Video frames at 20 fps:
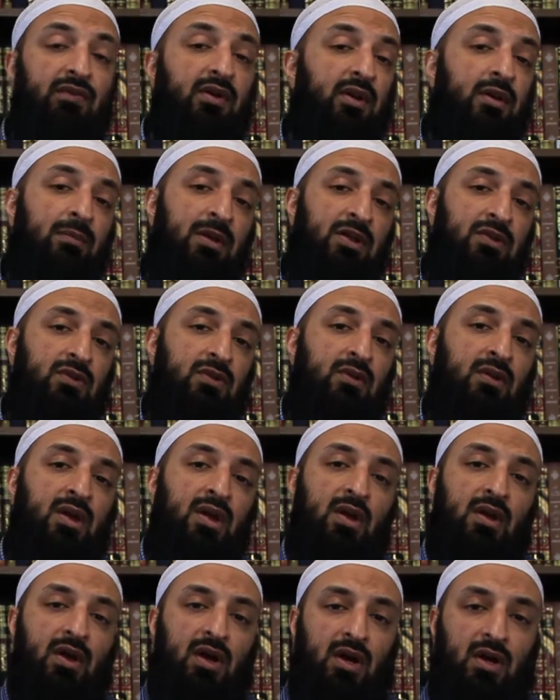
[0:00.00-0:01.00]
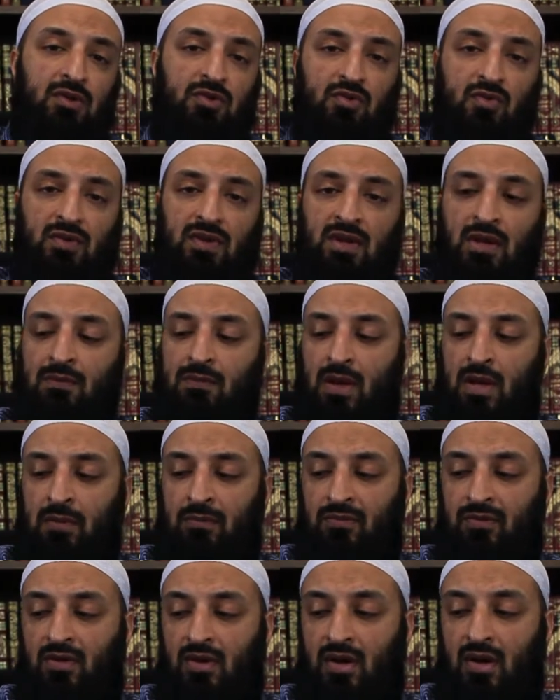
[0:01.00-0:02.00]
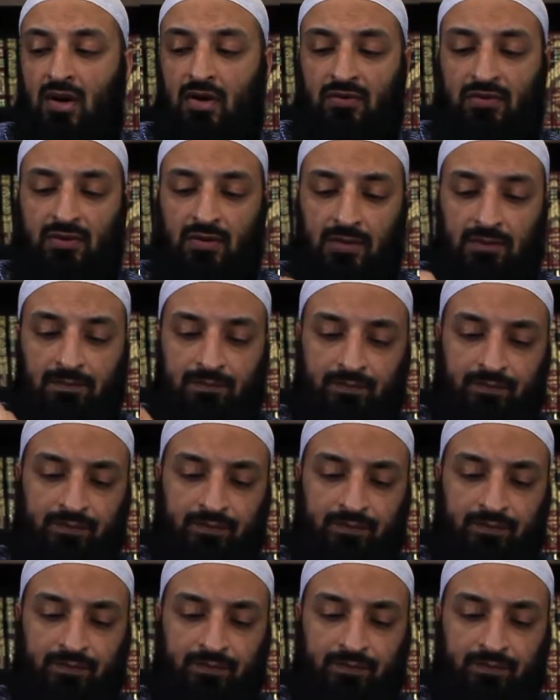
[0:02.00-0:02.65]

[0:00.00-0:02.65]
fundamental to the imam's arsenal.